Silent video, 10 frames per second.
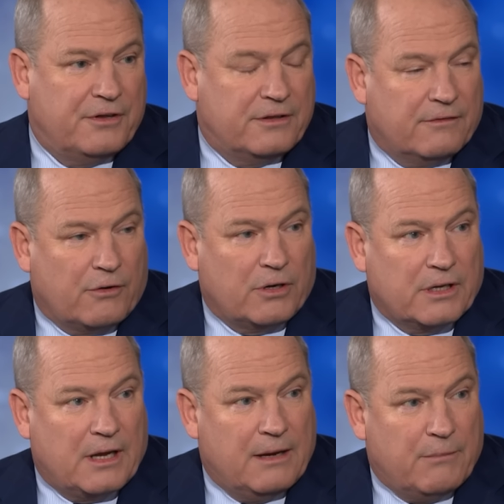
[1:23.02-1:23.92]
that the verdict
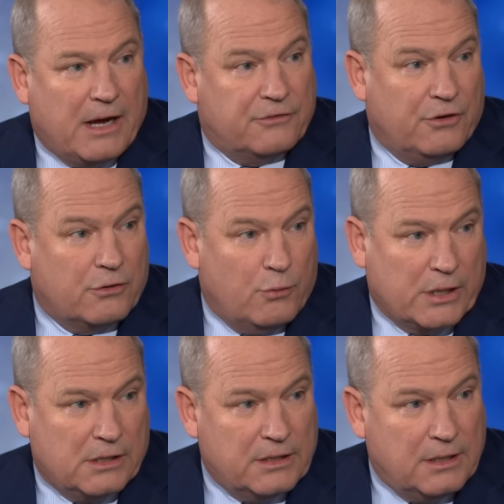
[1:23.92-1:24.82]
came back so
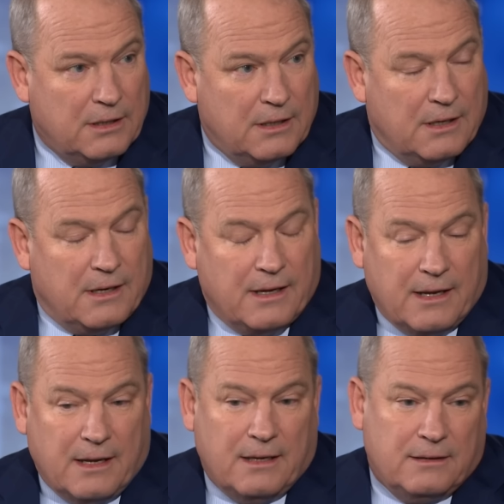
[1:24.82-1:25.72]
quickly.
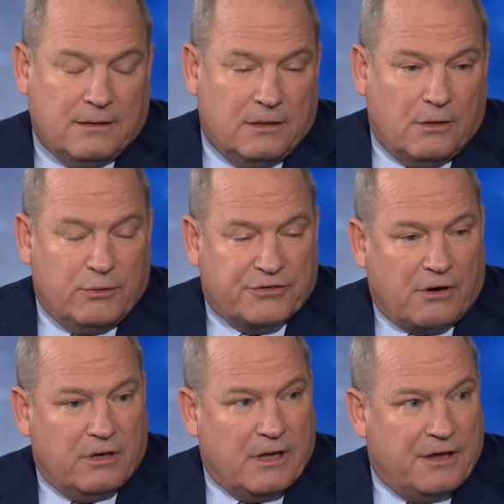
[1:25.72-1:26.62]
And, you know, we
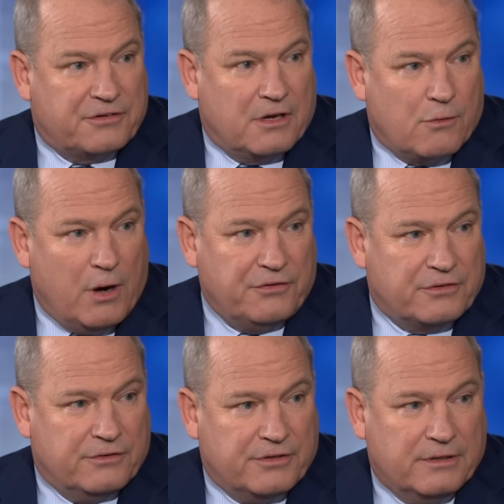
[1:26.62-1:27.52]
started asking
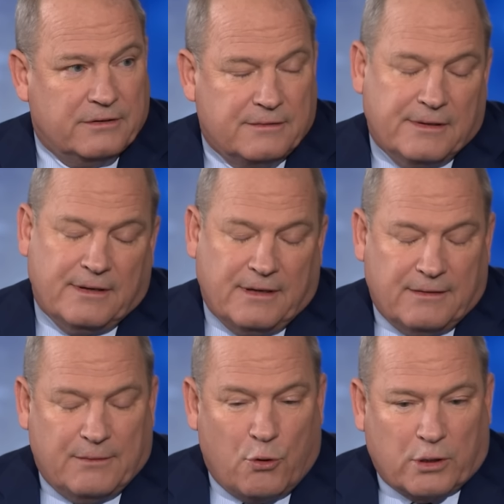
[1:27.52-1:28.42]
questions. And
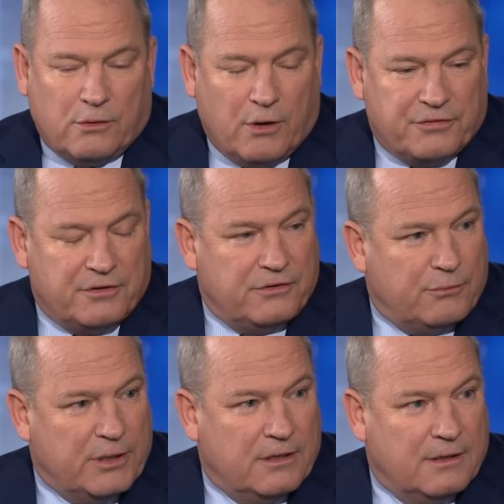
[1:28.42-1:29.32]
the more questions
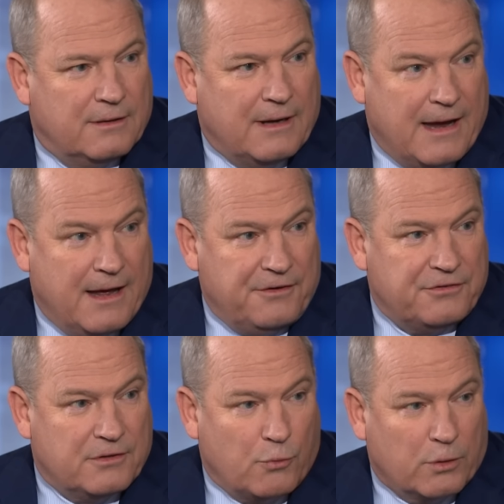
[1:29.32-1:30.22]
we
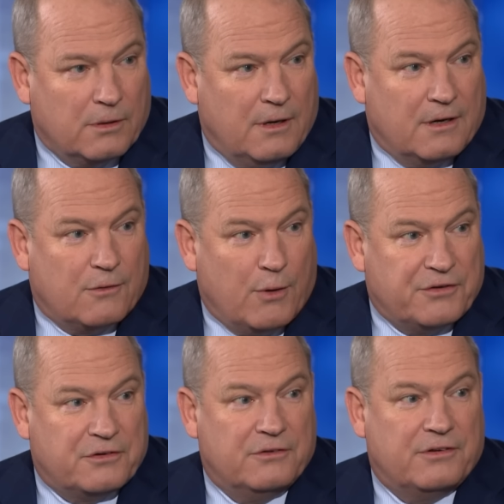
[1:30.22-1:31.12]
asked, the more
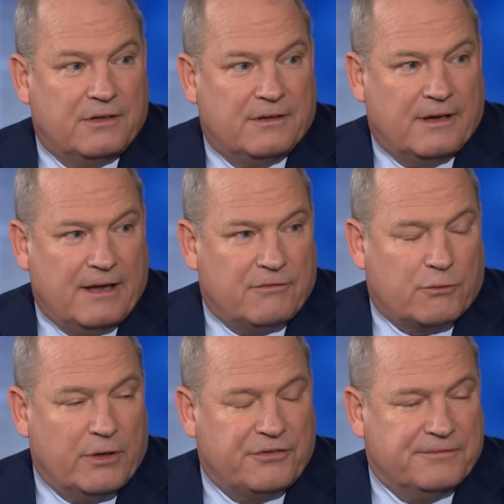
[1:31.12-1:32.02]
questions that have
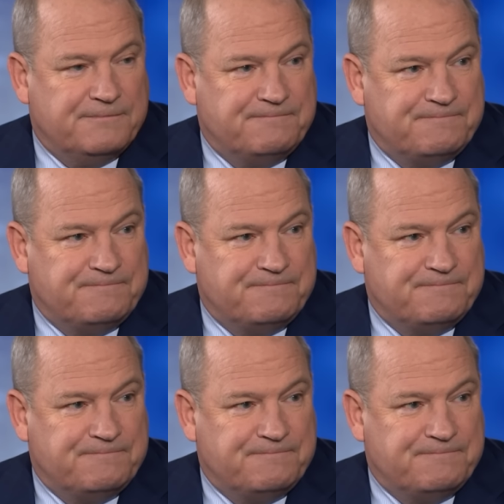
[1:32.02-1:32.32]
arisen.